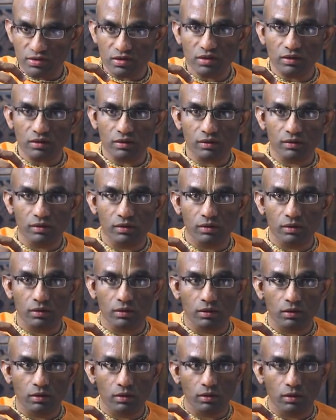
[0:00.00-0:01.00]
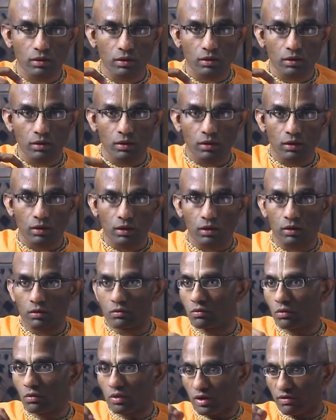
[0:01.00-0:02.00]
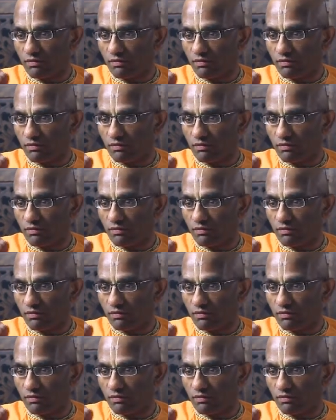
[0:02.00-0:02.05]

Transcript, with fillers: is here. You know,